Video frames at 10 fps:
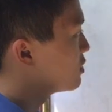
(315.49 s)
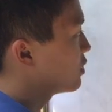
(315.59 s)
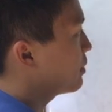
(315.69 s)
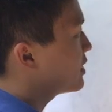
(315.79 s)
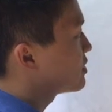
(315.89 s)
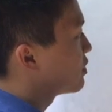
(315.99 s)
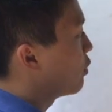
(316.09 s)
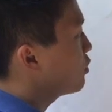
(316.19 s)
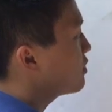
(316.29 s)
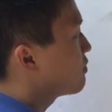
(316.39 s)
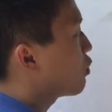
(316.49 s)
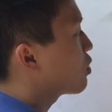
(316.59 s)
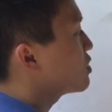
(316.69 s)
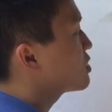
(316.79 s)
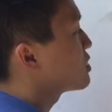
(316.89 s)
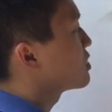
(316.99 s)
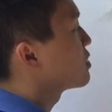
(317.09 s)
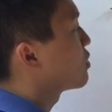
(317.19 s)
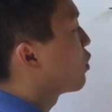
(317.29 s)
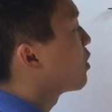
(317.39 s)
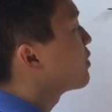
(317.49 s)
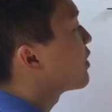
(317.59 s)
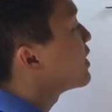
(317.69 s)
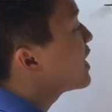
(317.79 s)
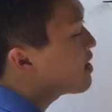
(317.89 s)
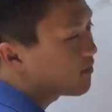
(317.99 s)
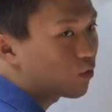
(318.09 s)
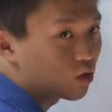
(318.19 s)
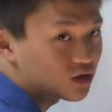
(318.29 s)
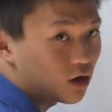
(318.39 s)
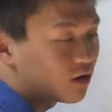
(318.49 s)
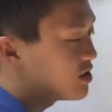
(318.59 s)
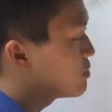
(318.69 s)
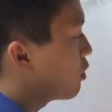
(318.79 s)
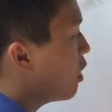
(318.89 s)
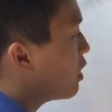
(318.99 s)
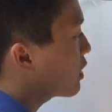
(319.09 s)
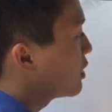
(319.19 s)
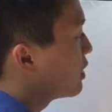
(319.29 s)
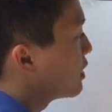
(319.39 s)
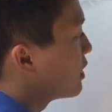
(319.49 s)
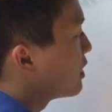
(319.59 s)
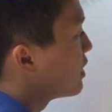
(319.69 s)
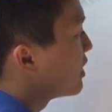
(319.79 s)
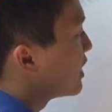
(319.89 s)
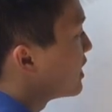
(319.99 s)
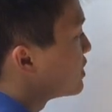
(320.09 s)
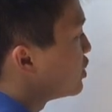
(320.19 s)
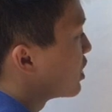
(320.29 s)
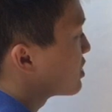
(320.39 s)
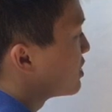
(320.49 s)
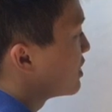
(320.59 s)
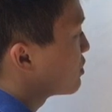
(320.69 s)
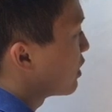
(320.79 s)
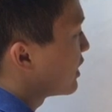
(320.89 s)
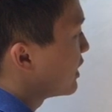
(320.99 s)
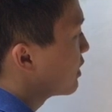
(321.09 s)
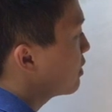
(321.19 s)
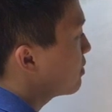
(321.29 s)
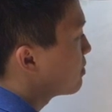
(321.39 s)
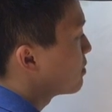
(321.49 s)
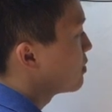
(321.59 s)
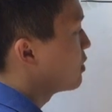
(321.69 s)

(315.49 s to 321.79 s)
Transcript: So that means the only force, or the net force on this block, is just this right here.